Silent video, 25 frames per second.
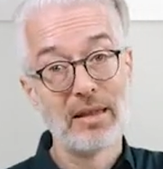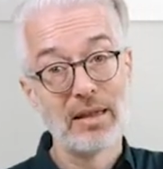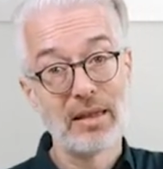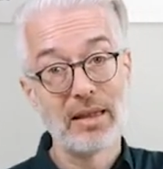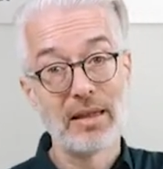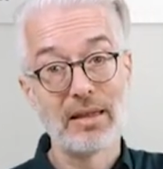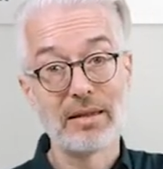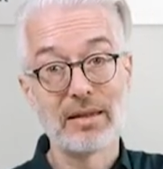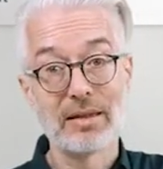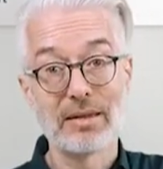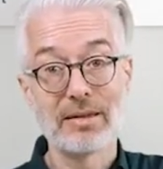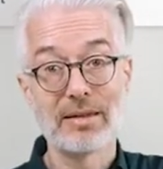
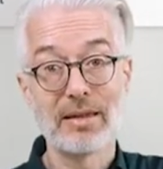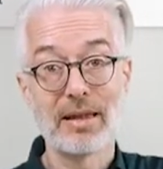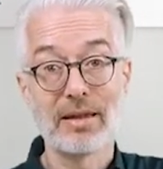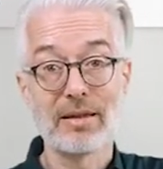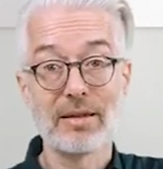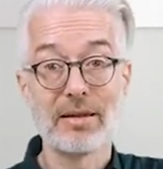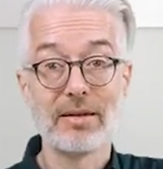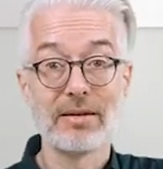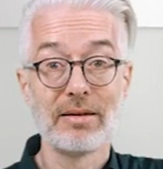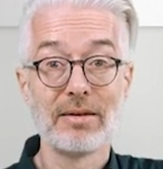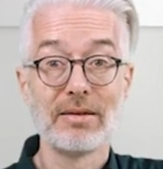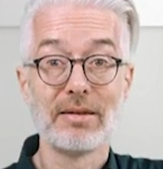And
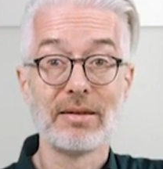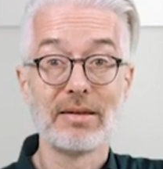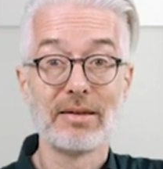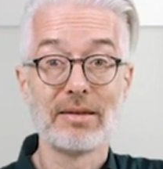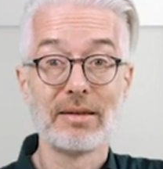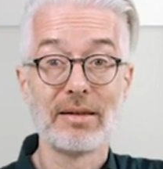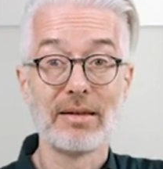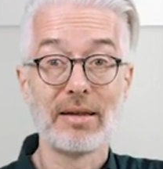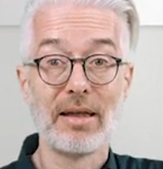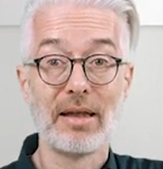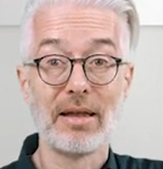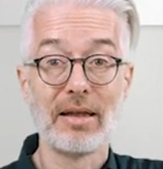exactly this is
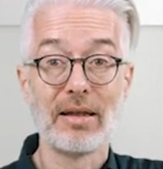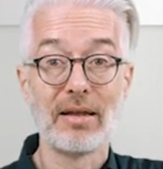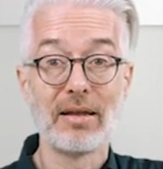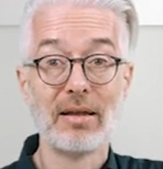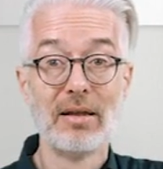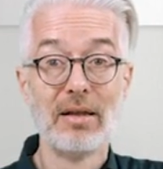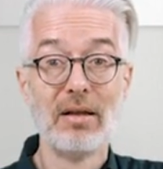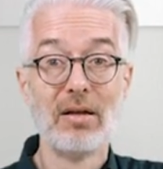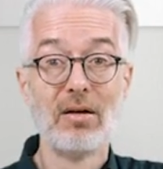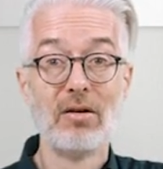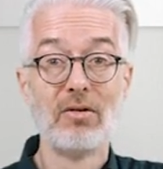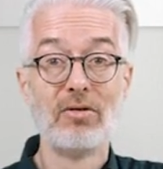the guy
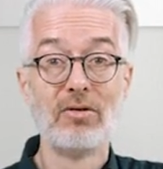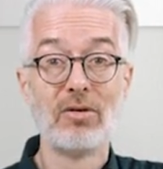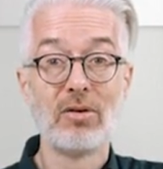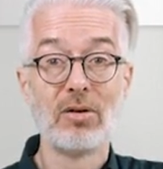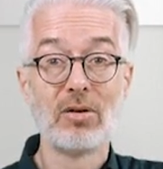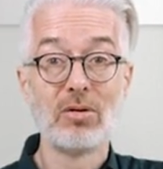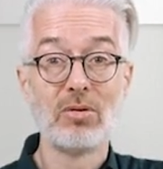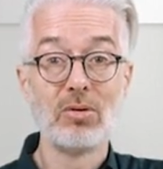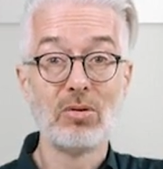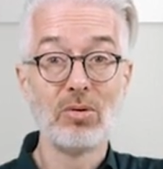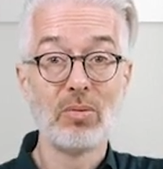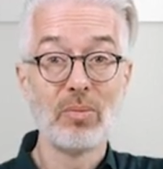
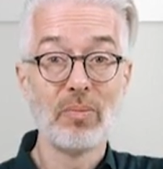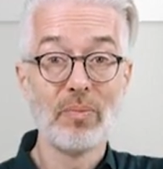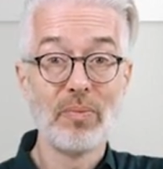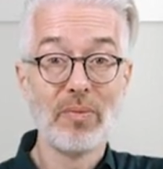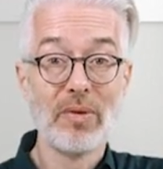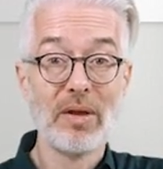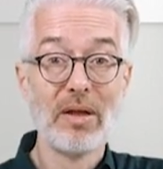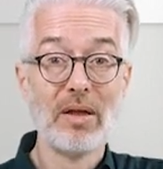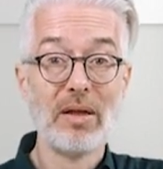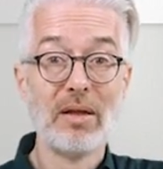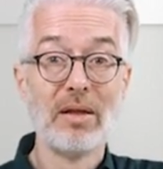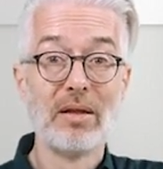for whom
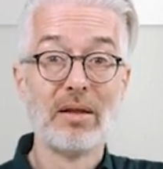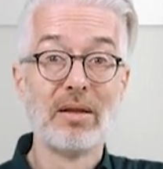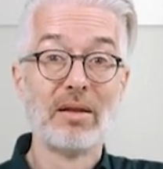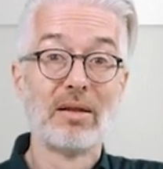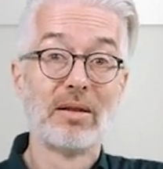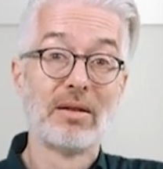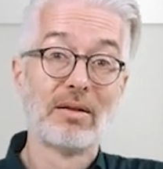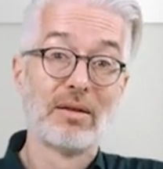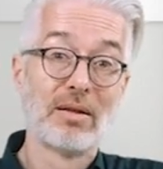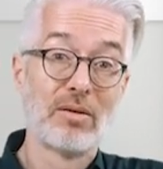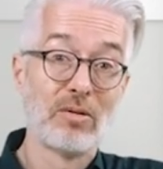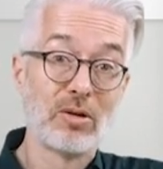
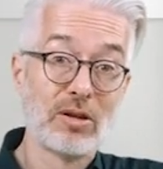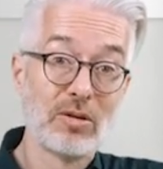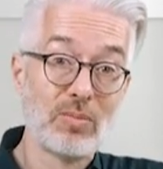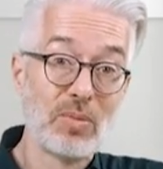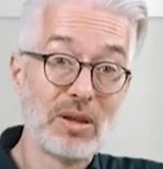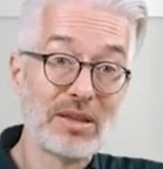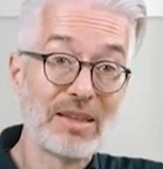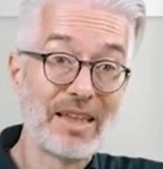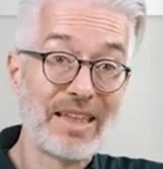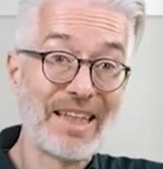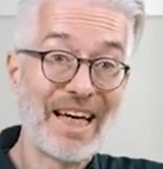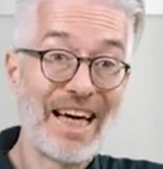there is
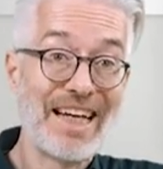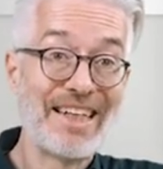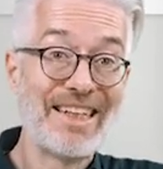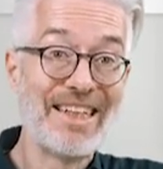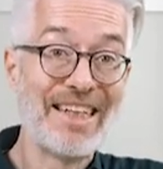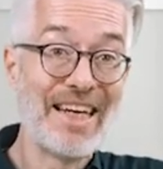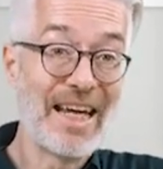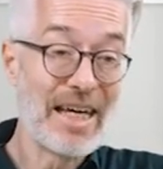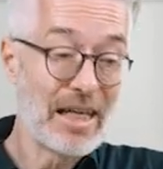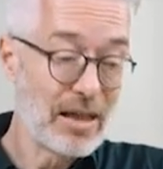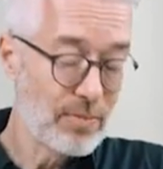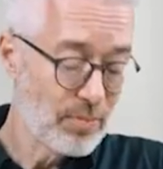missing a
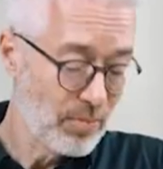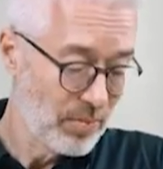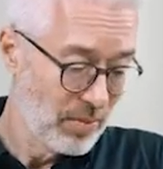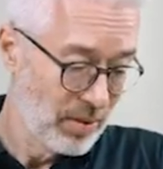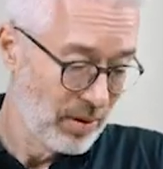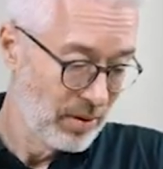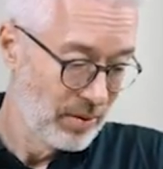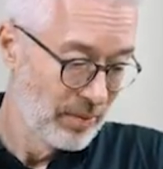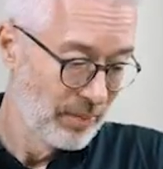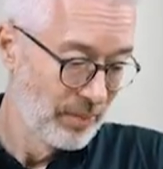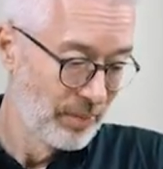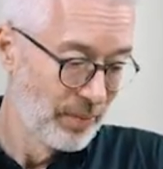name
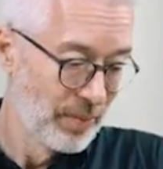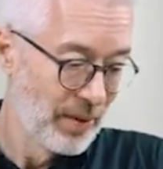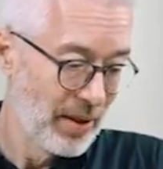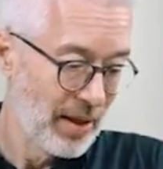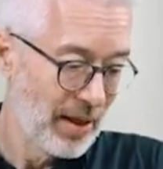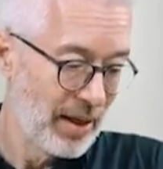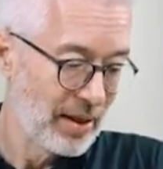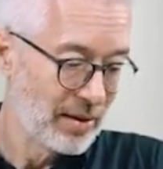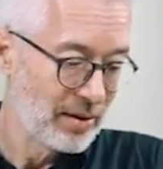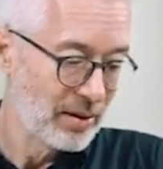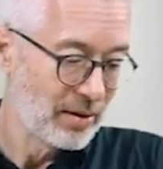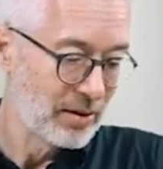
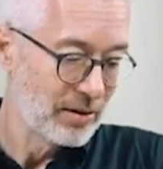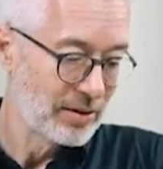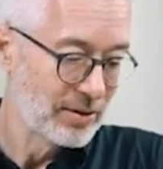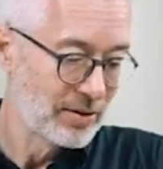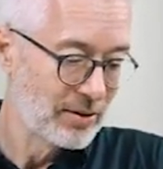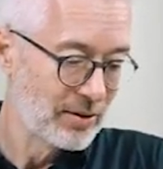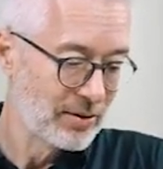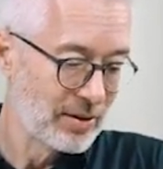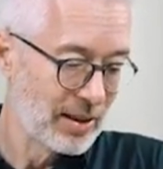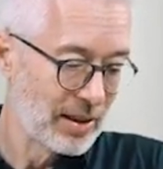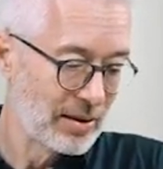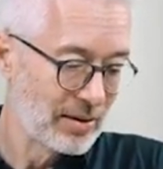and
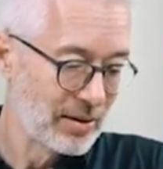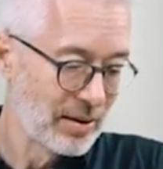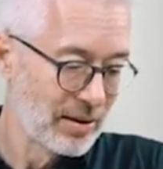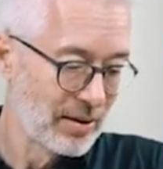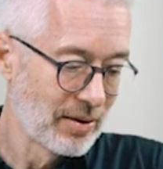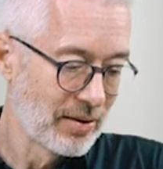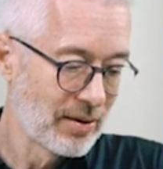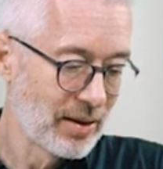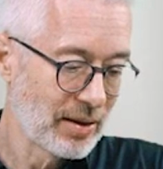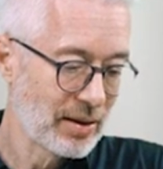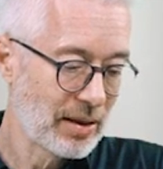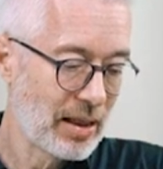also then
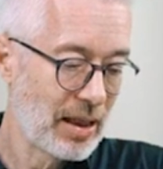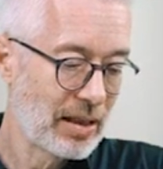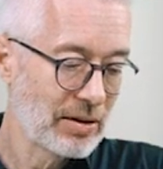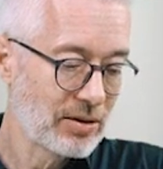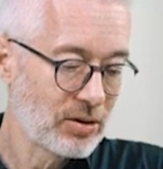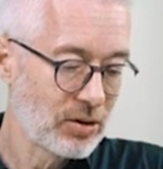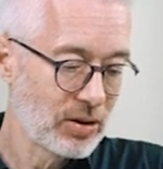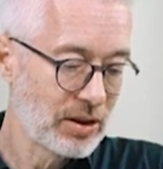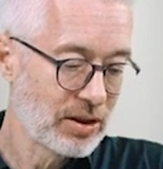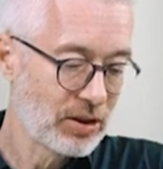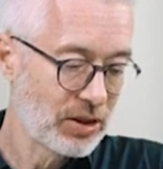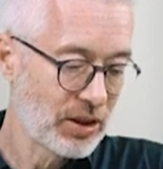the
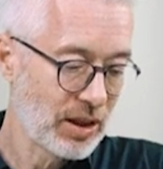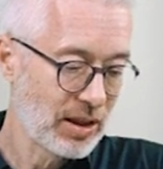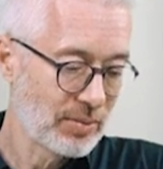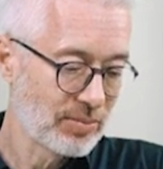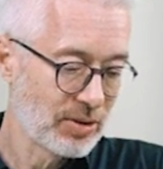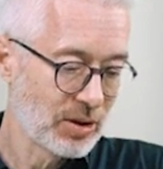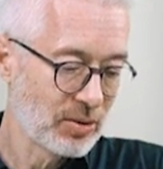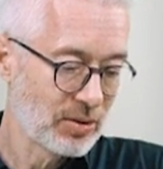country shape.